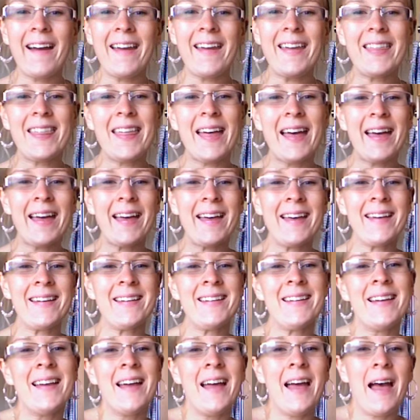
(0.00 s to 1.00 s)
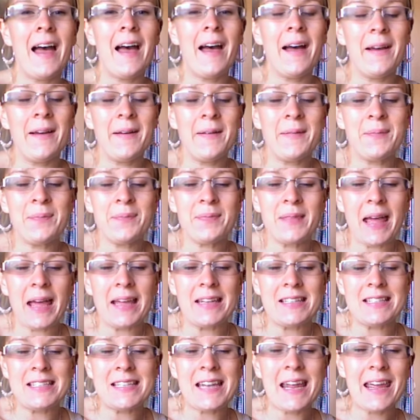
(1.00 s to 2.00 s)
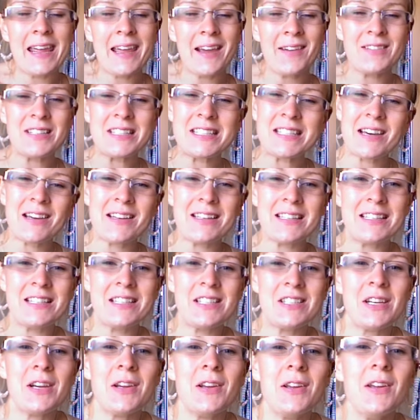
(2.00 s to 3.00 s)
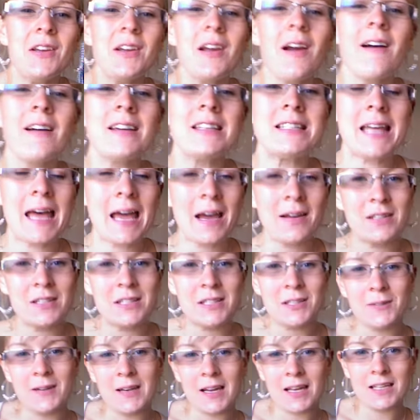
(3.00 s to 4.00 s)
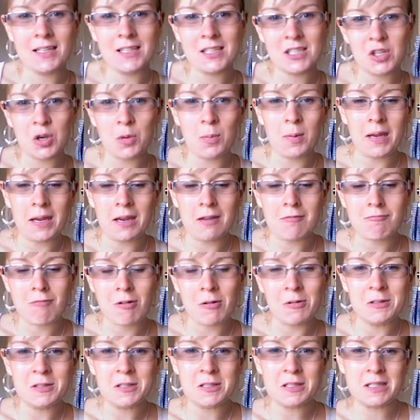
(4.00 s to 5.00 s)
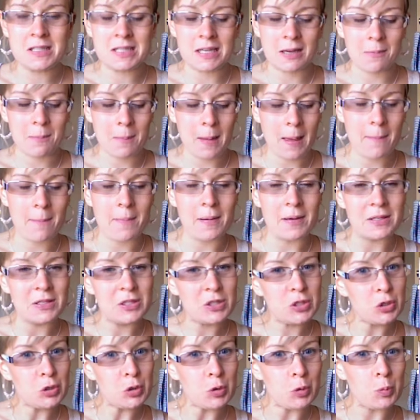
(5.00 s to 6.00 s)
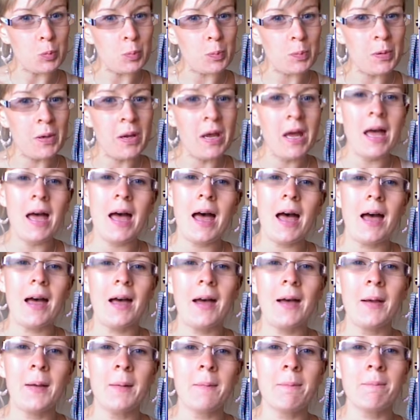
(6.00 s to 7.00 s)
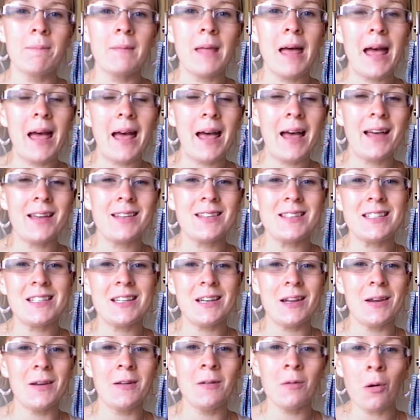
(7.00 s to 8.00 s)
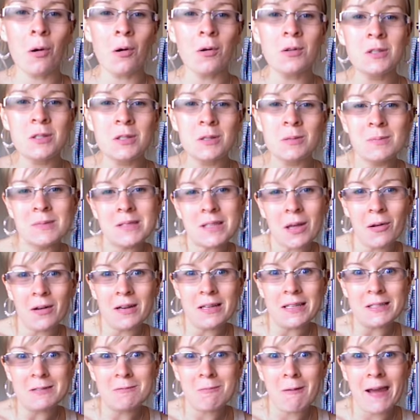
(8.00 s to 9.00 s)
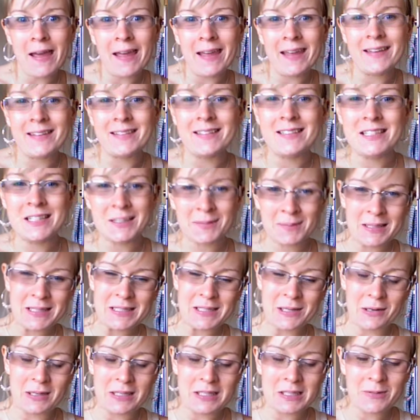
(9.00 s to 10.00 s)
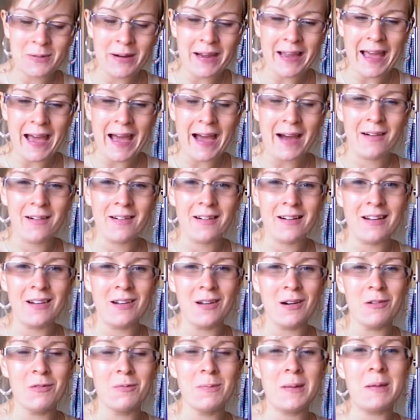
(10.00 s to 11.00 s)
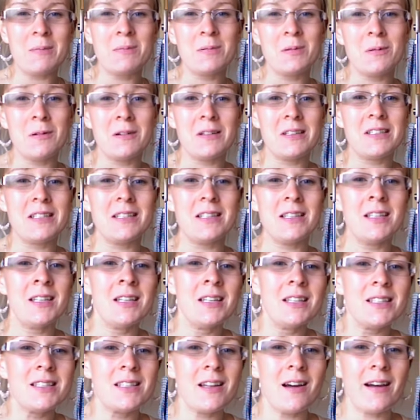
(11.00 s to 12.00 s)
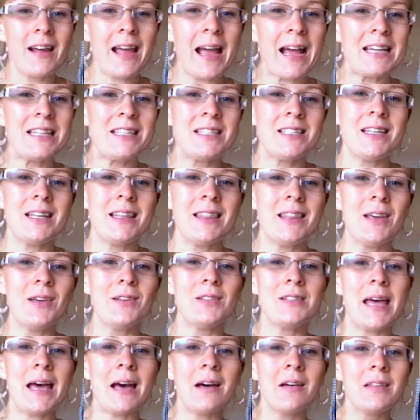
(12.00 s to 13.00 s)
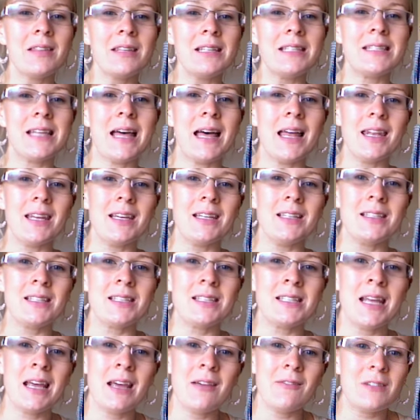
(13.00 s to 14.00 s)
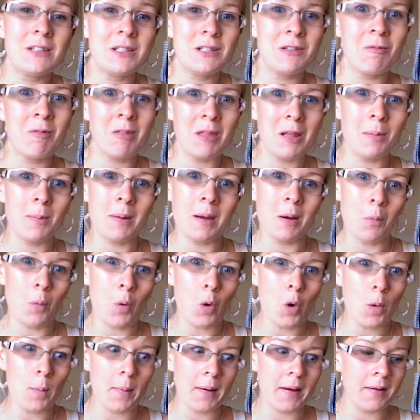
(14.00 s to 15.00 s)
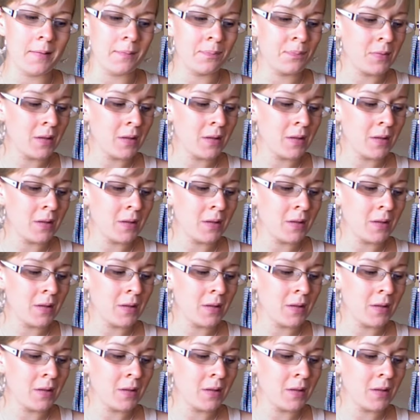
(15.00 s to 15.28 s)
Hi there! Today I've decided to show you guys how to do a nice yummy roast pepper soup. As you know, autumn's on its way and summer's on its way out. A lot of people want to start cashing in those healthy salads for something a bit warmer.